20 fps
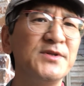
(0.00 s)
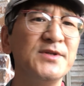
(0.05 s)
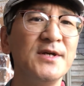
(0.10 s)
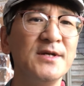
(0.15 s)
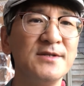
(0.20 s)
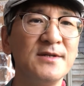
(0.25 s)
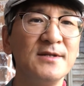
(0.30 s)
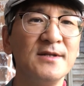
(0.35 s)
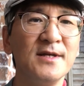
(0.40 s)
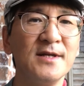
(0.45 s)

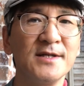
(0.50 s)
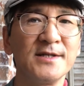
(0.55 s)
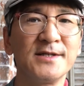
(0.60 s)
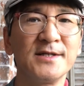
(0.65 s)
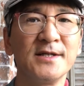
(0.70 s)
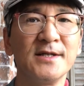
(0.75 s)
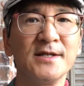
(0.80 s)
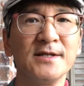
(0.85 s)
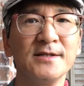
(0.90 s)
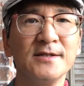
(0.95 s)
nonetheless,
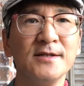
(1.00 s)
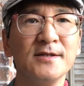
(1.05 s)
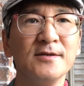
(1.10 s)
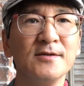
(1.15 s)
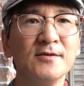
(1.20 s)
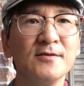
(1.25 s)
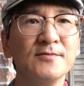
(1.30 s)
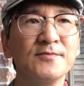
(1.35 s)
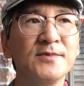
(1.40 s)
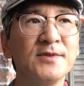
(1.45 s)
you
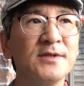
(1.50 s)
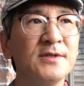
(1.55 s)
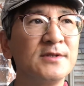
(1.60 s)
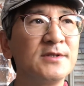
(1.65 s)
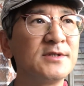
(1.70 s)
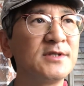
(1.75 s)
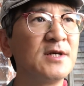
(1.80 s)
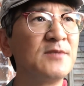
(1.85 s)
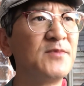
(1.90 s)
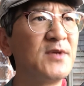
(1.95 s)
know,
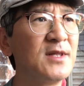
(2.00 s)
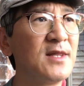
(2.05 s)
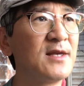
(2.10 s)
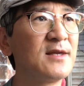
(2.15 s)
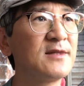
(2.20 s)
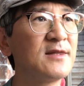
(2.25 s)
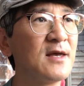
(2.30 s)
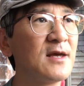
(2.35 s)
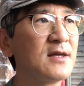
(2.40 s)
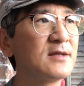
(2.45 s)
something like
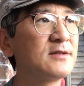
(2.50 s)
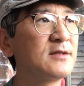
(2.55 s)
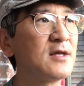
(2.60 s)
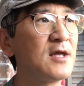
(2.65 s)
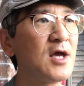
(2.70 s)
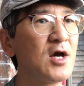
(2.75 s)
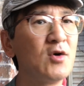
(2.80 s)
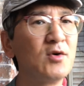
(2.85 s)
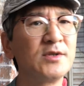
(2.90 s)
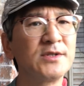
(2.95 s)
that, the
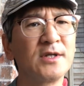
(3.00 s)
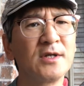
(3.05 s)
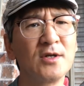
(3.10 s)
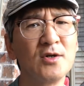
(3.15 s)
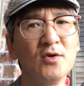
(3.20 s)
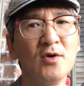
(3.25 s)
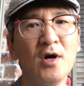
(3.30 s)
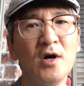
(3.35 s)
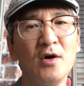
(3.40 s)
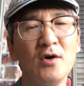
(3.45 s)
Howarth and
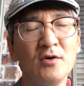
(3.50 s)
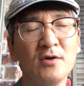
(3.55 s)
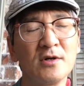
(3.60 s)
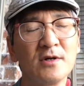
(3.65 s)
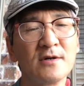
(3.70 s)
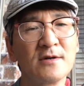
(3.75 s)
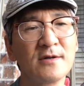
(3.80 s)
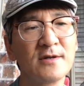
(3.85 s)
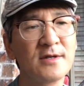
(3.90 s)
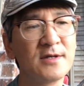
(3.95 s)

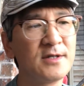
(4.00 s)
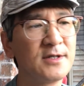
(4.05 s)
Hogarth,